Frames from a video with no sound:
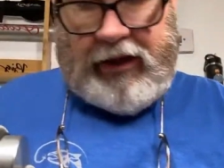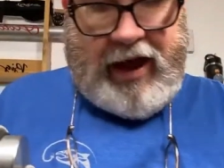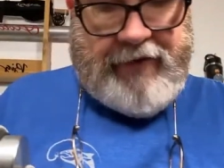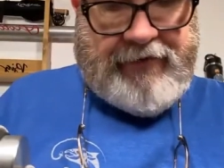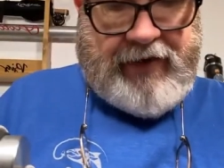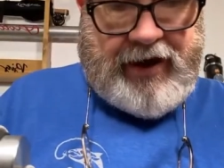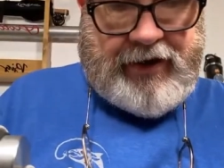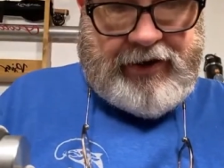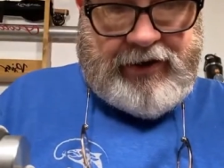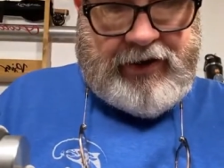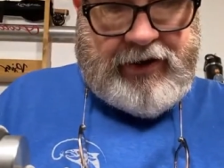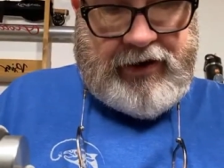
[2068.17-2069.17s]
A lot
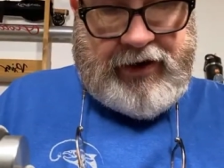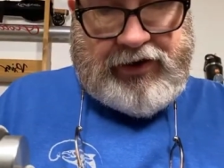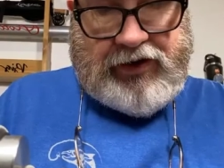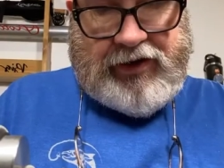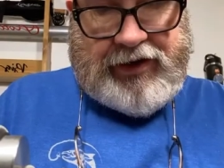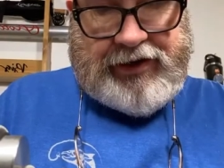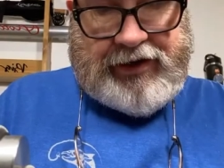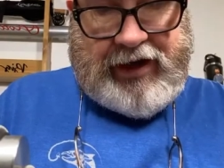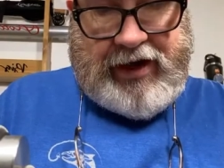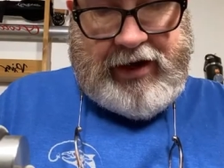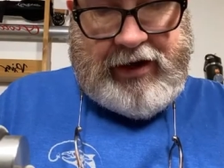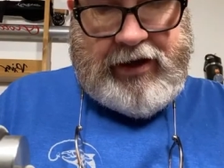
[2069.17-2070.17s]
finer, as you can
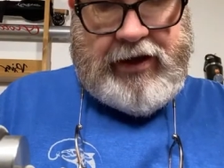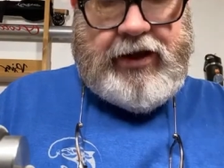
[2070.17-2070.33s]
see,